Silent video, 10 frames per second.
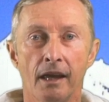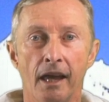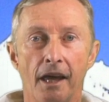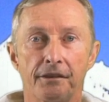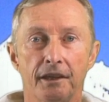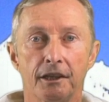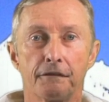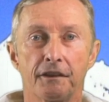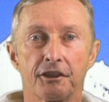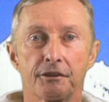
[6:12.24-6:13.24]
At the end of
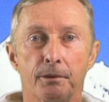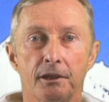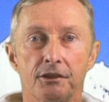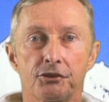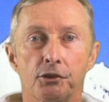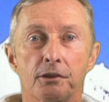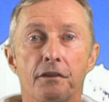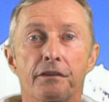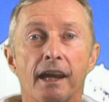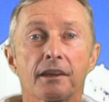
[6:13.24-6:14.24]
the experience, you can
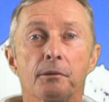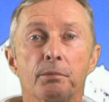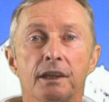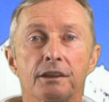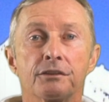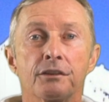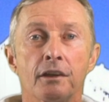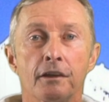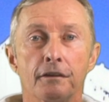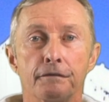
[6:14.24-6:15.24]
thank the beings
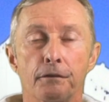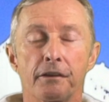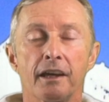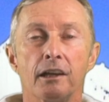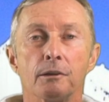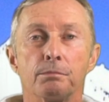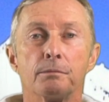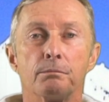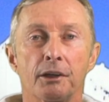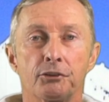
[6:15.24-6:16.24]
for their help
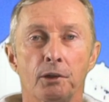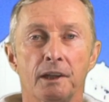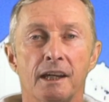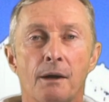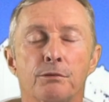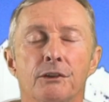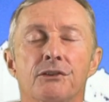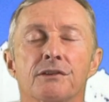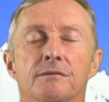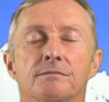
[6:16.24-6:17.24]
by turning upwards.